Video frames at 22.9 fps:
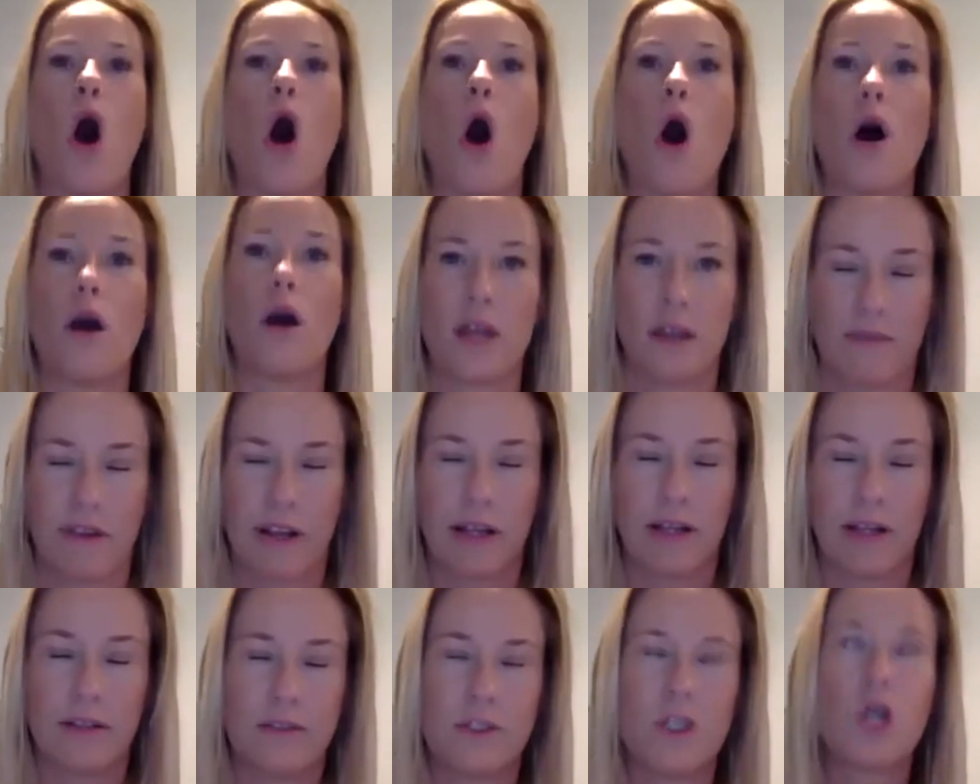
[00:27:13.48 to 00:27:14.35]

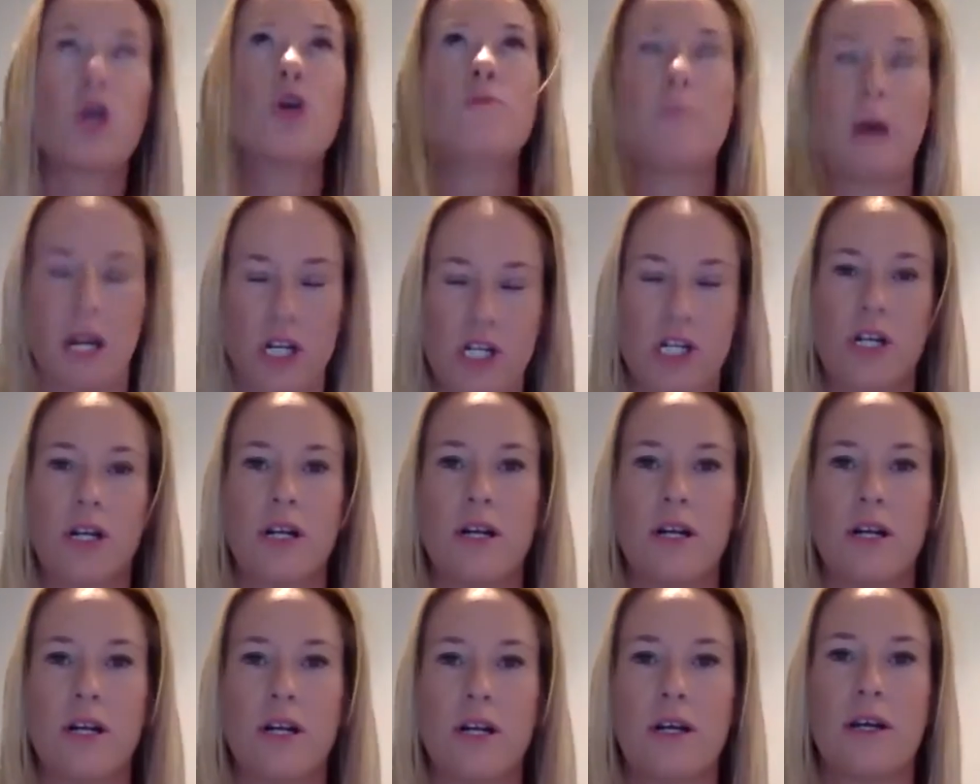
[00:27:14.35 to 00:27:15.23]
giving too much
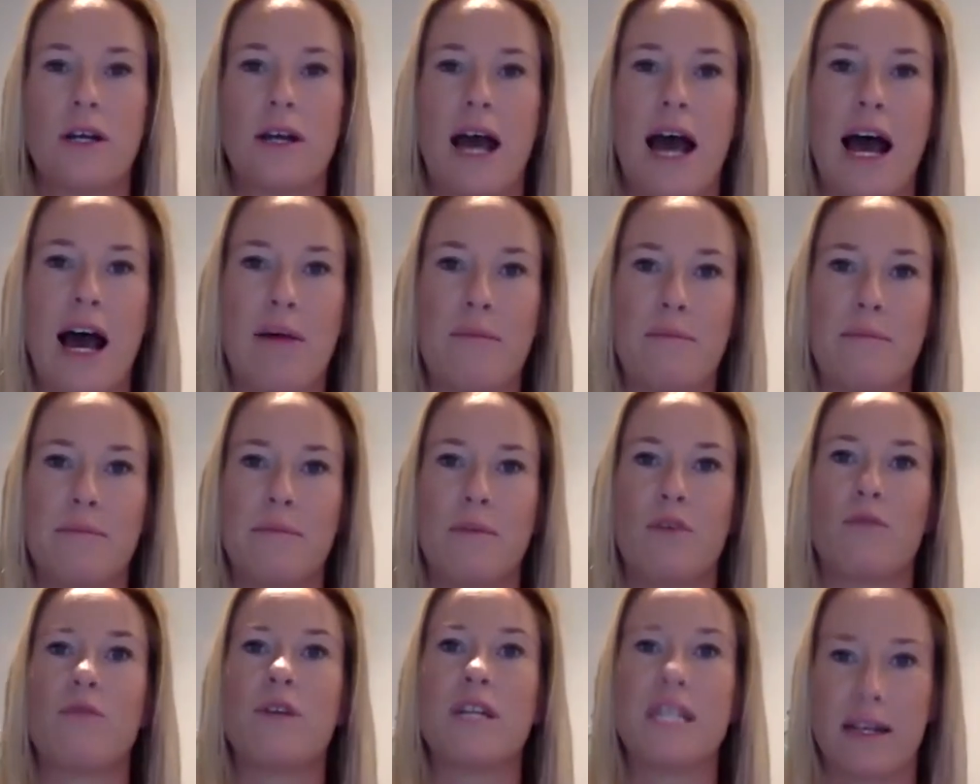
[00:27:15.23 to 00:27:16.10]

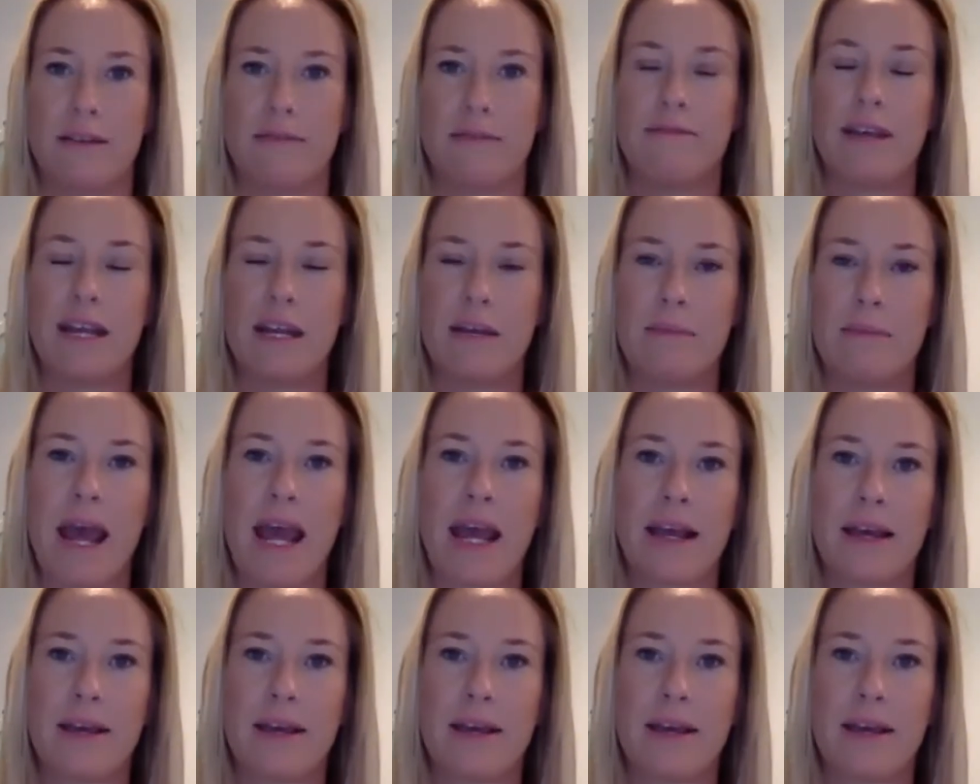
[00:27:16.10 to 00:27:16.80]
written feedback.